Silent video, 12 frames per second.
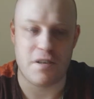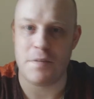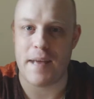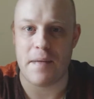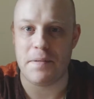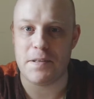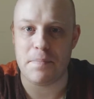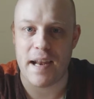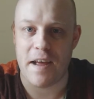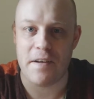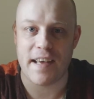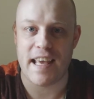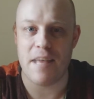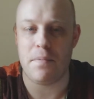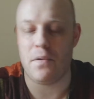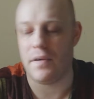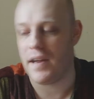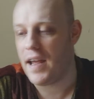to be able to play on a
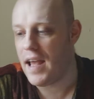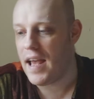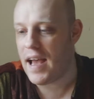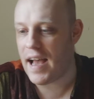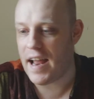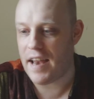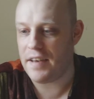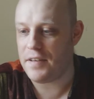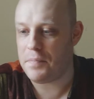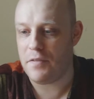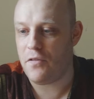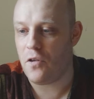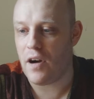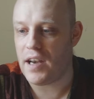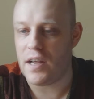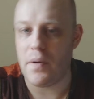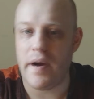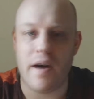keyboard. And before I
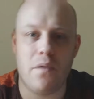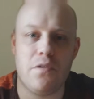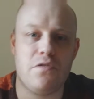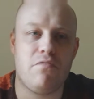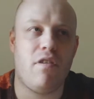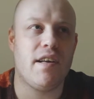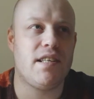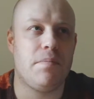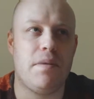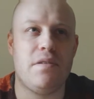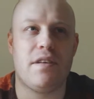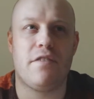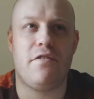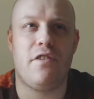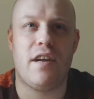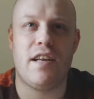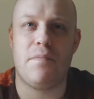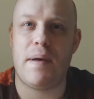knew it, I was writing music
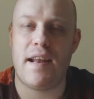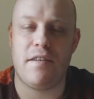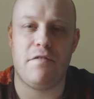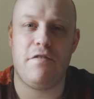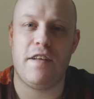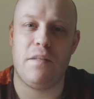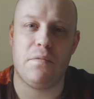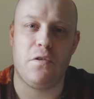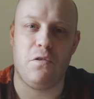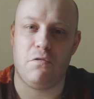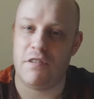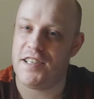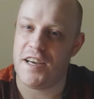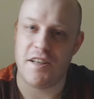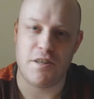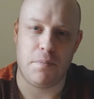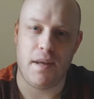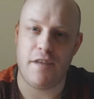for an independent film called
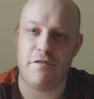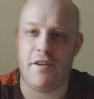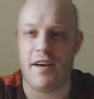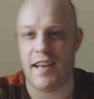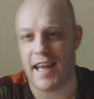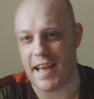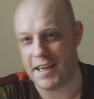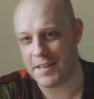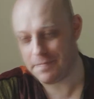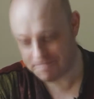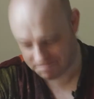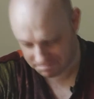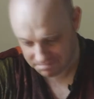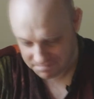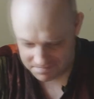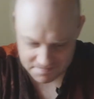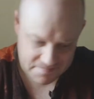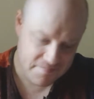Return to Bloodfart Lake.
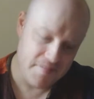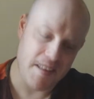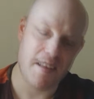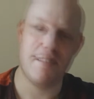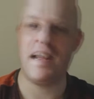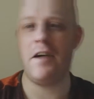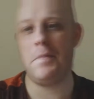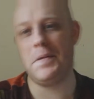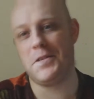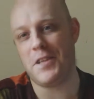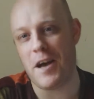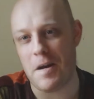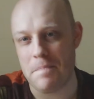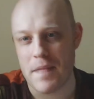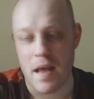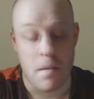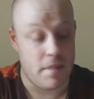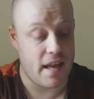Terrible start.
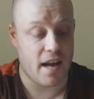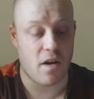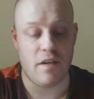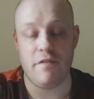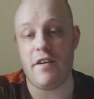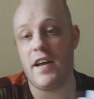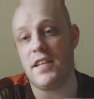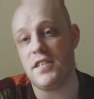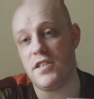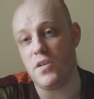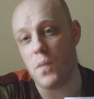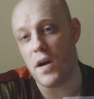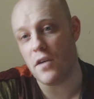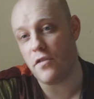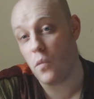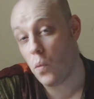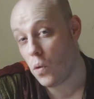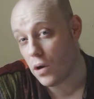But then I got invited to work
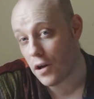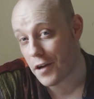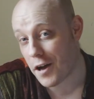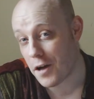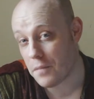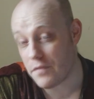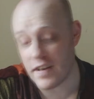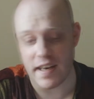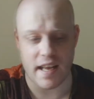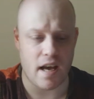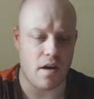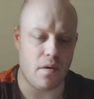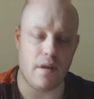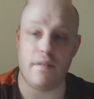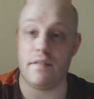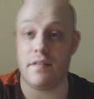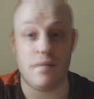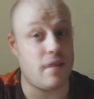for Warlock Home Video,
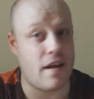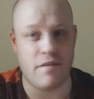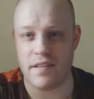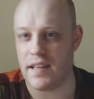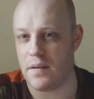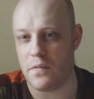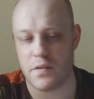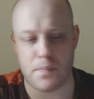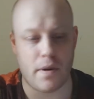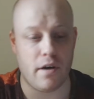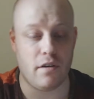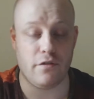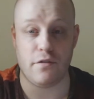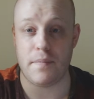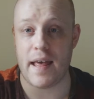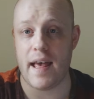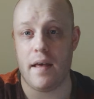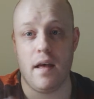and everything spiraled from
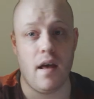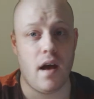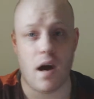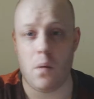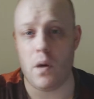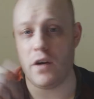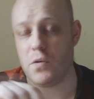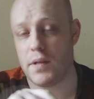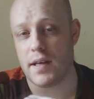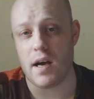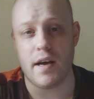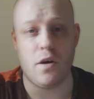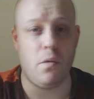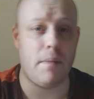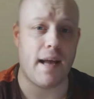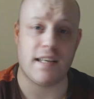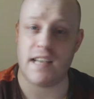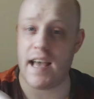there. I worked with a guy called
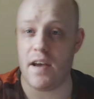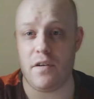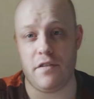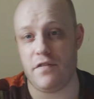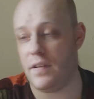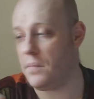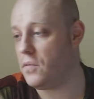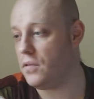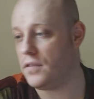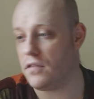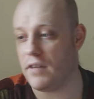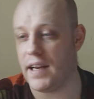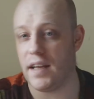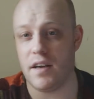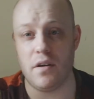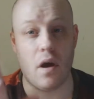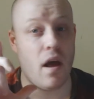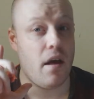Max Hay on a film called The Green
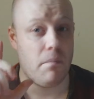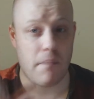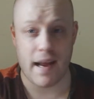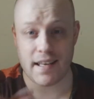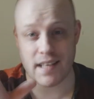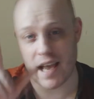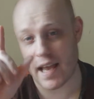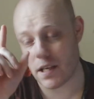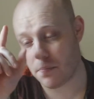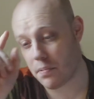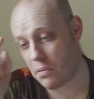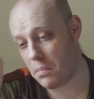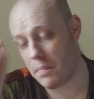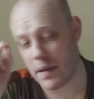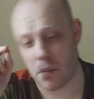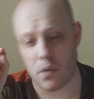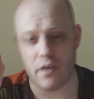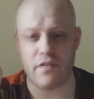Goo. Max Hay is
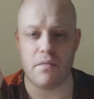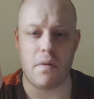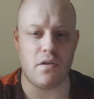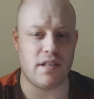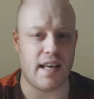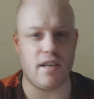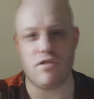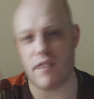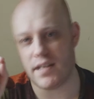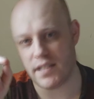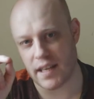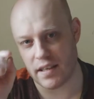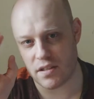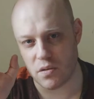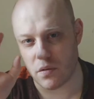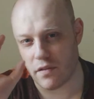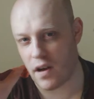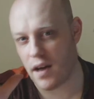probably one of the most interesting
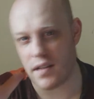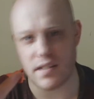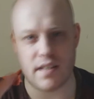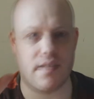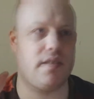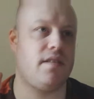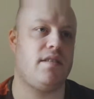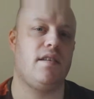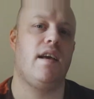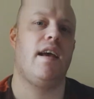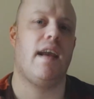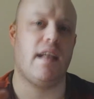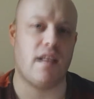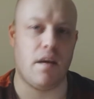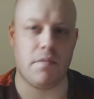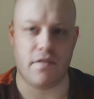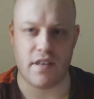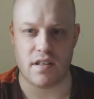sort of artists in
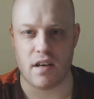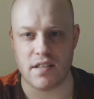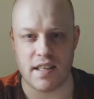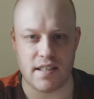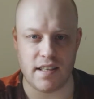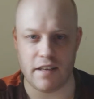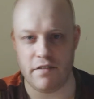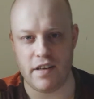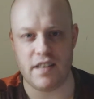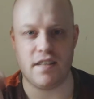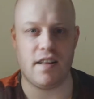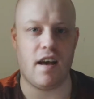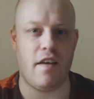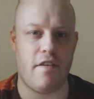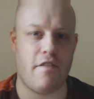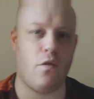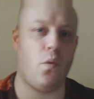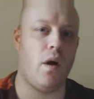terms of his artistic vision that I've
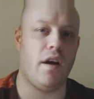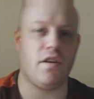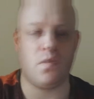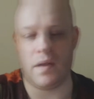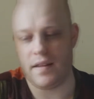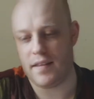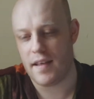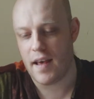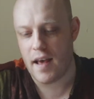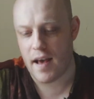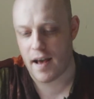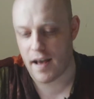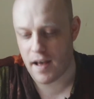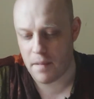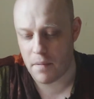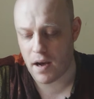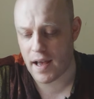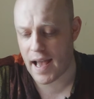ever worked with.
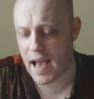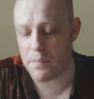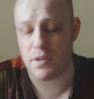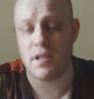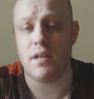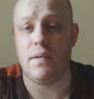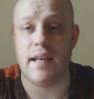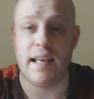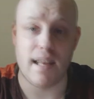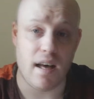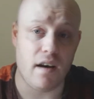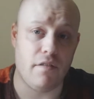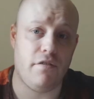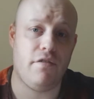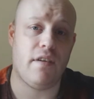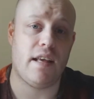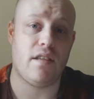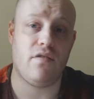I absolutely
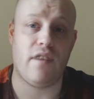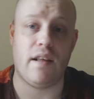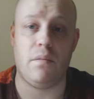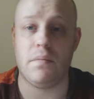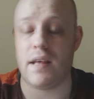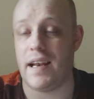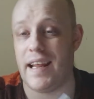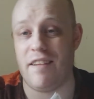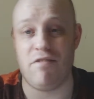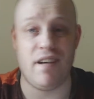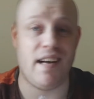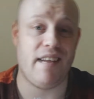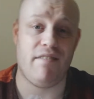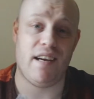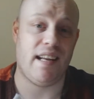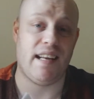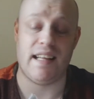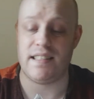love his films, and he really,
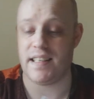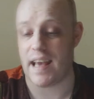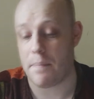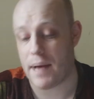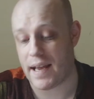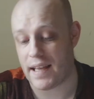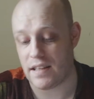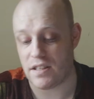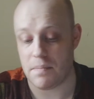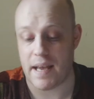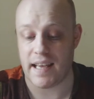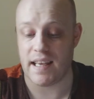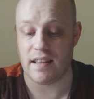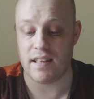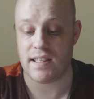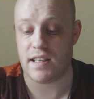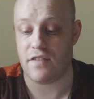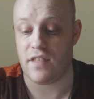really needs to get back into making
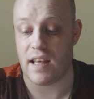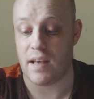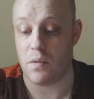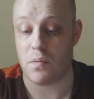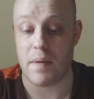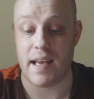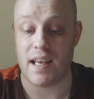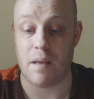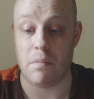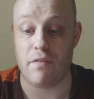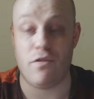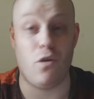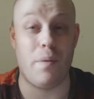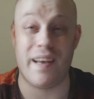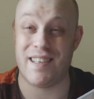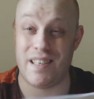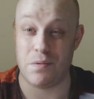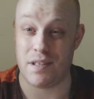the stuff that he was making before,
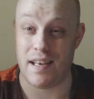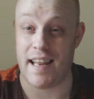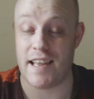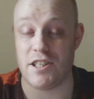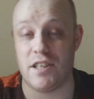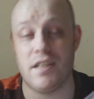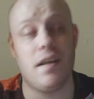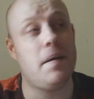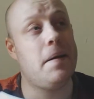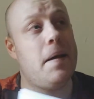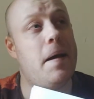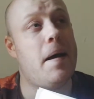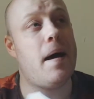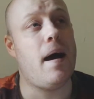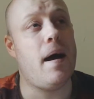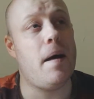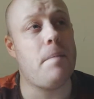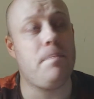because he was a legend.
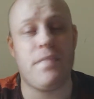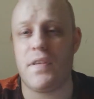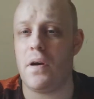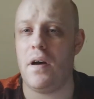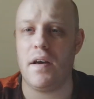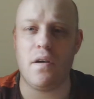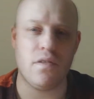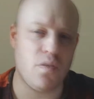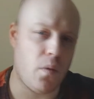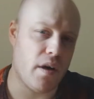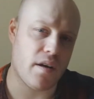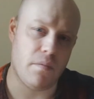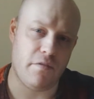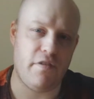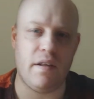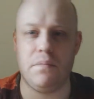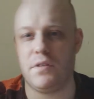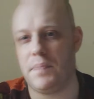So I got to work on
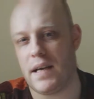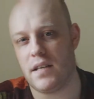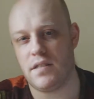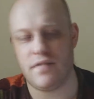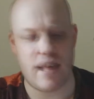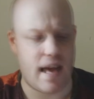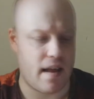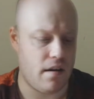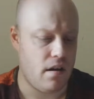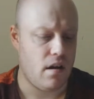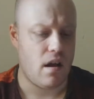films because of that.